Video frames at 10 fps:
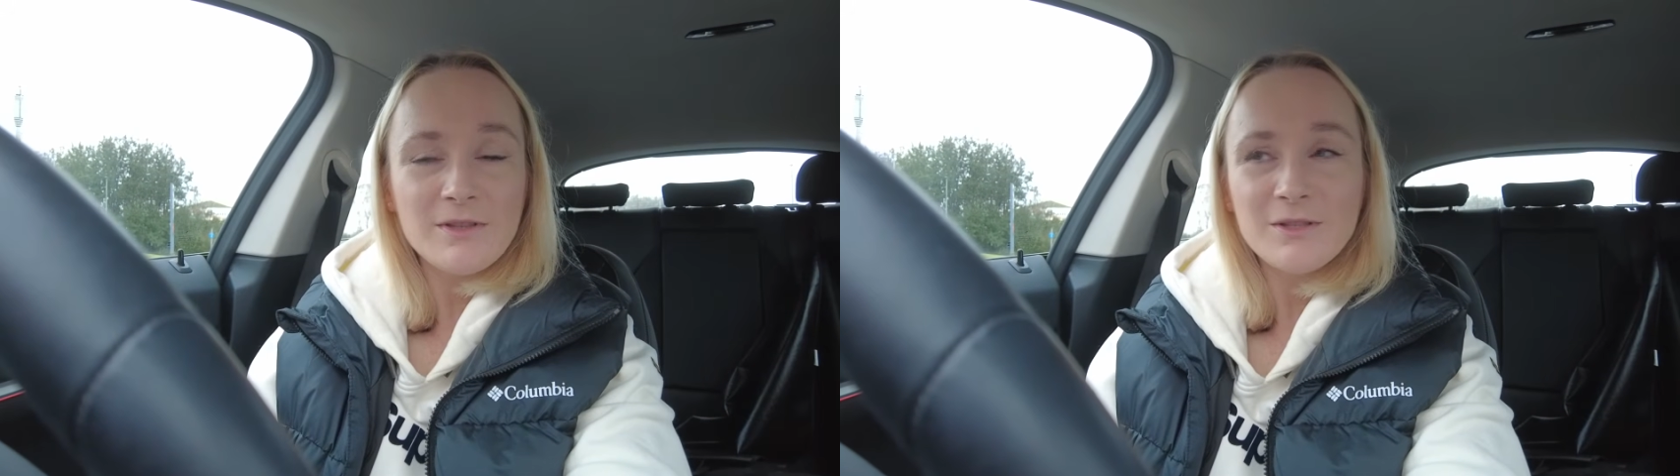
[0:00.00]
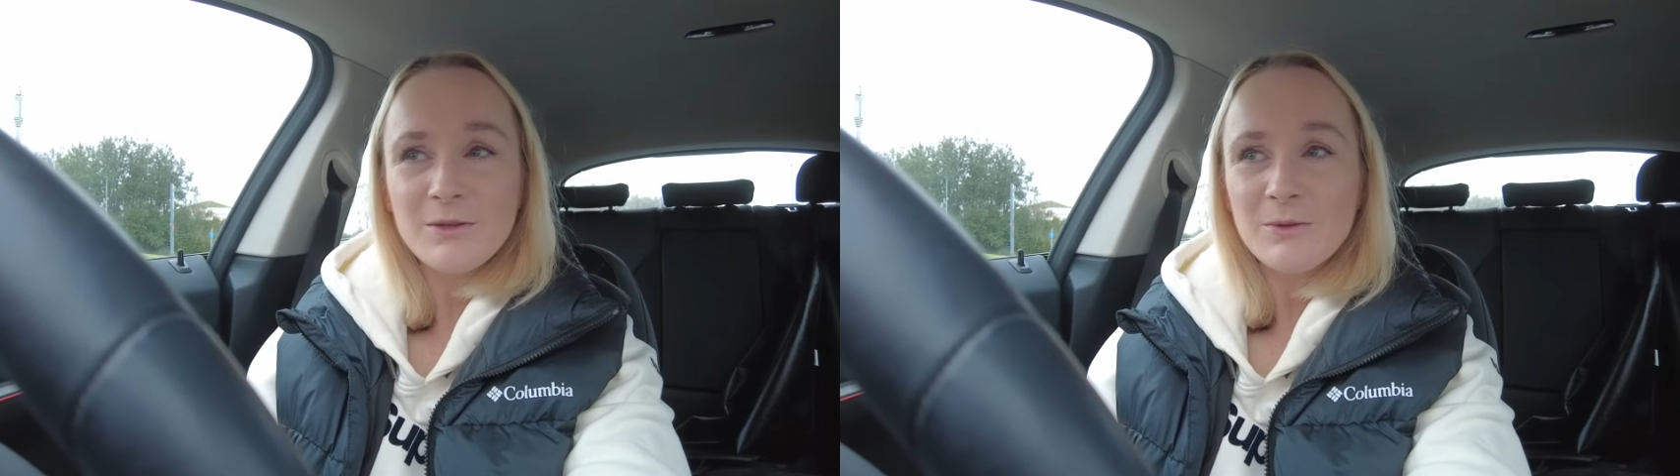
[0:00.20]

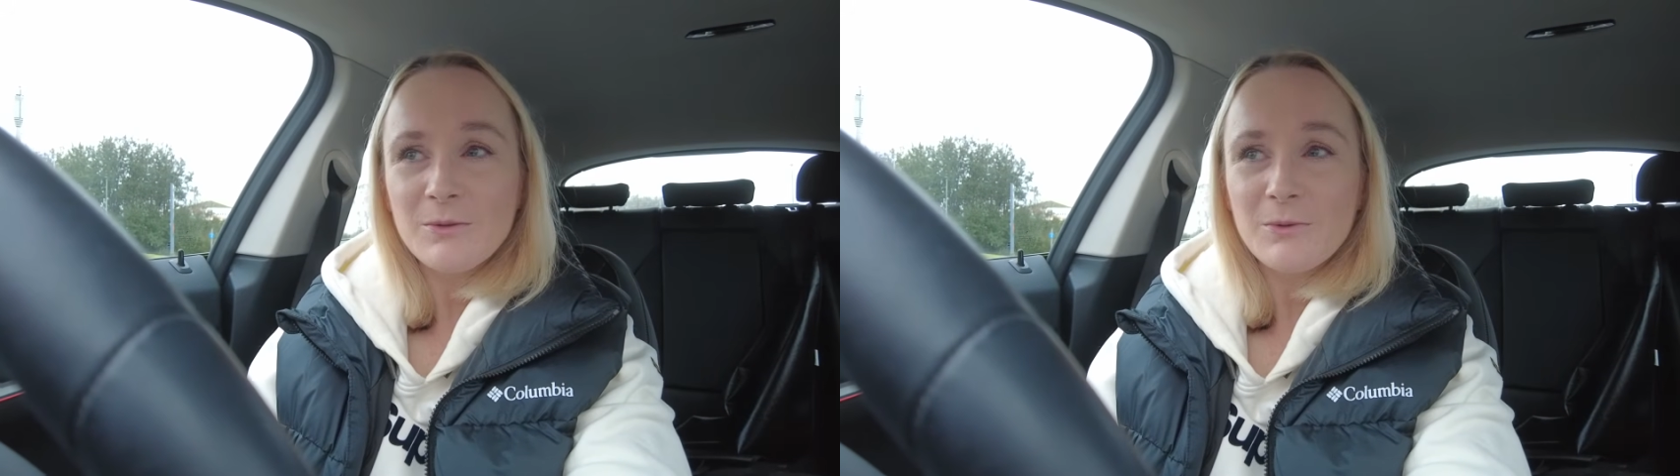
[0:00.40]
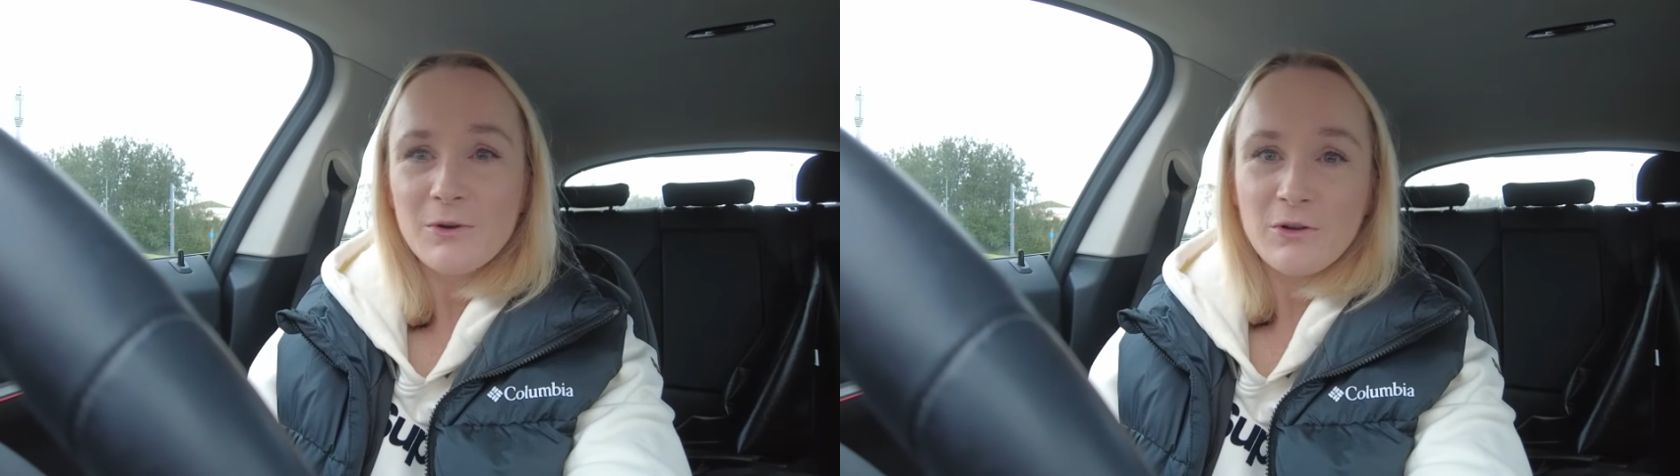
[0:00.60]

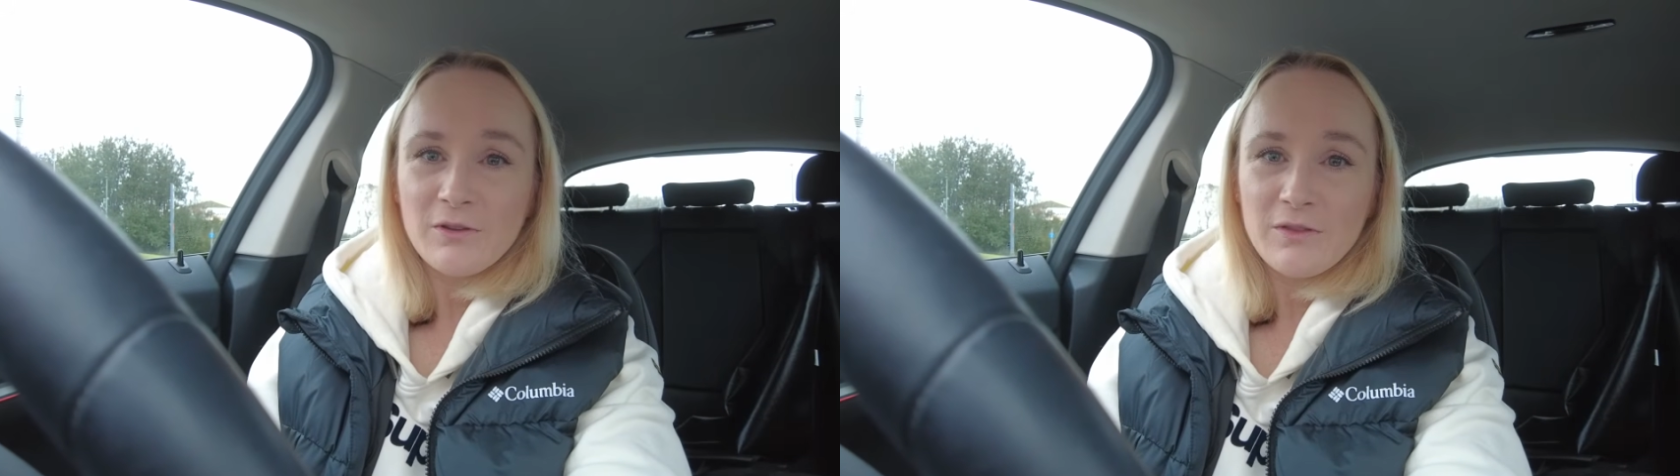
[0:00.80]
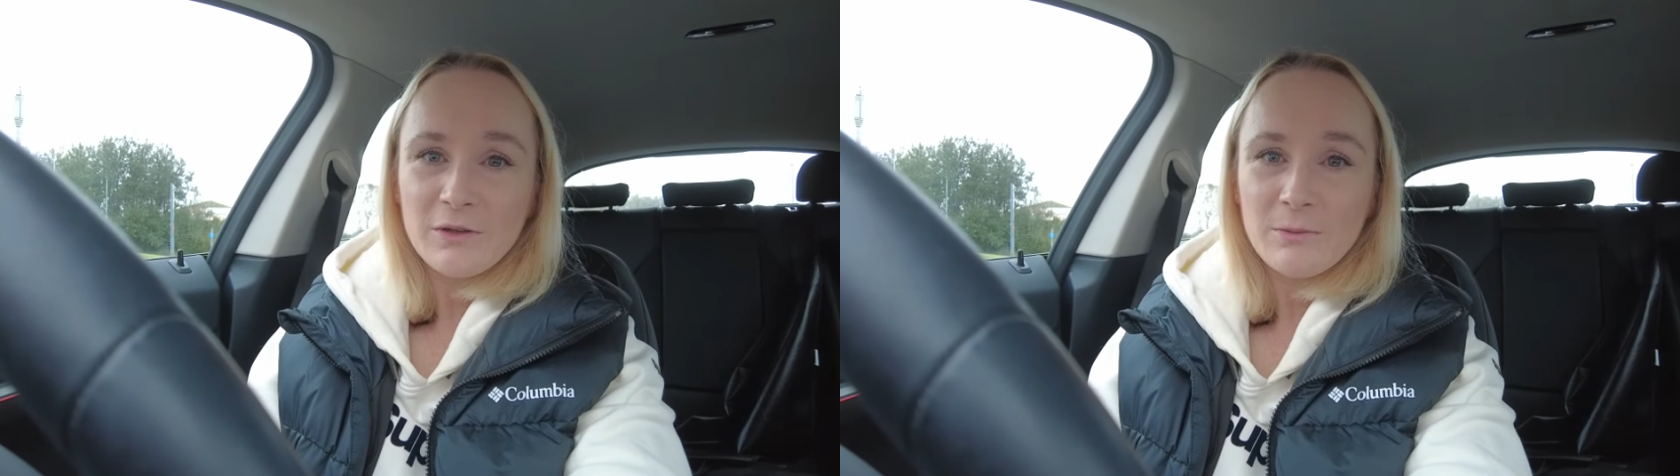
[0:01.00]
to all
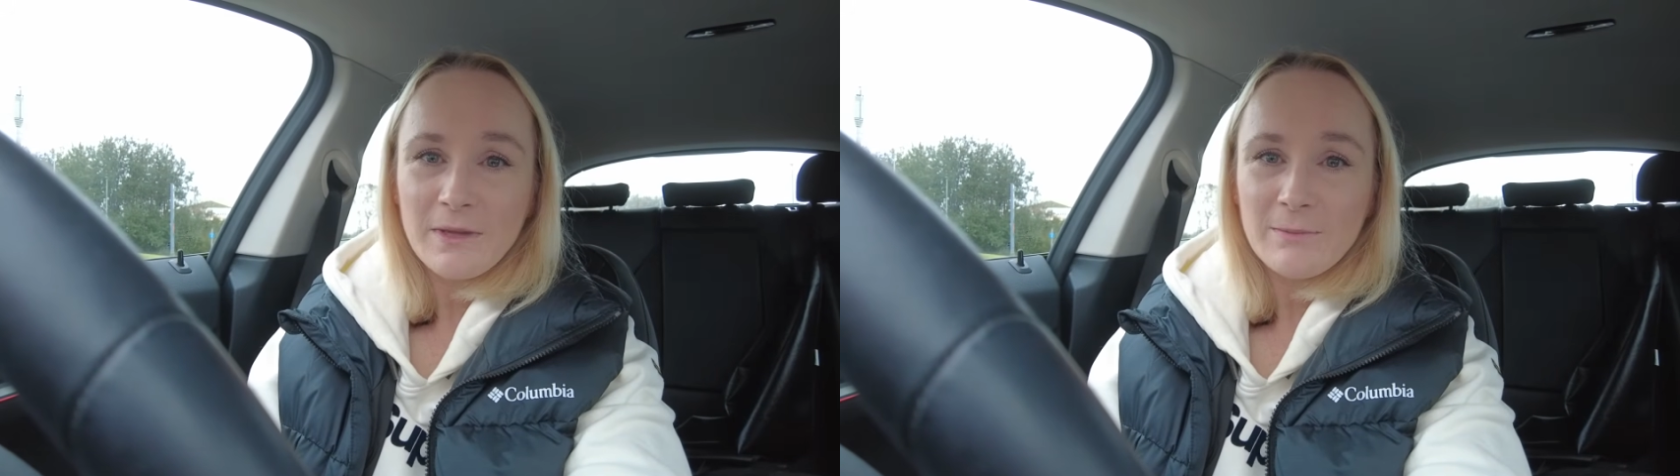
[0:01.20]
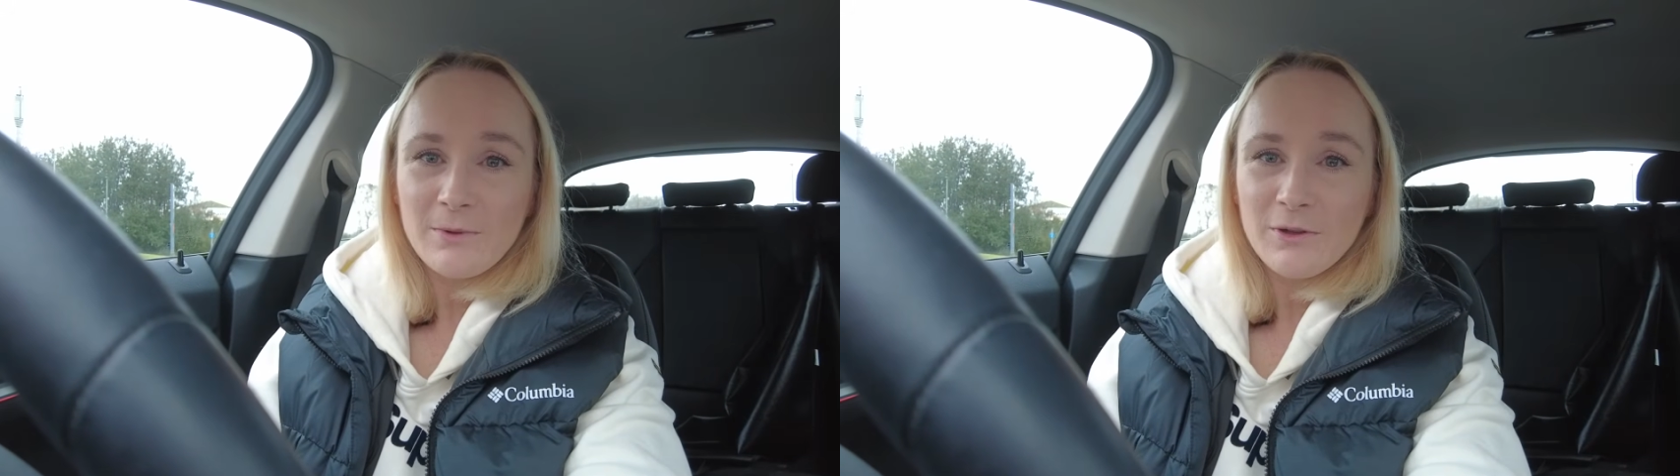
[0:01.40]
of the new
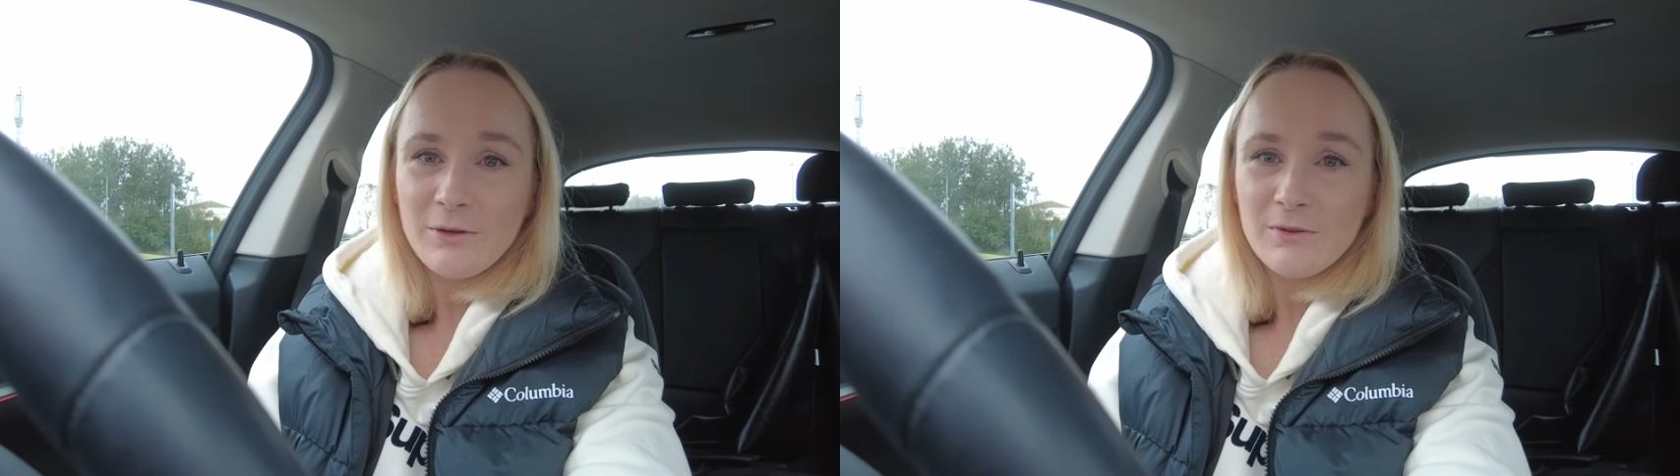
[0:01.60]
people who